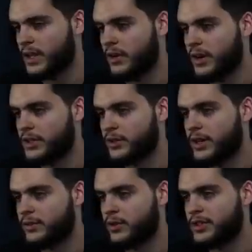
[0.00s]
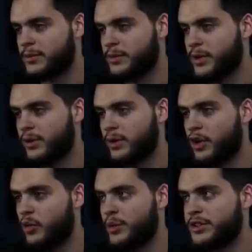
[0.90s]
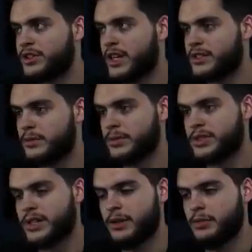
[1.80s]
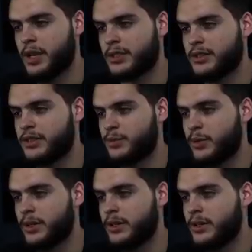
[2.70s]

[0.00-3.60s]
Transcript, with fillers: All right, guys, we're gonna have to run this up the middle and hope we just get some insane blocks at this point.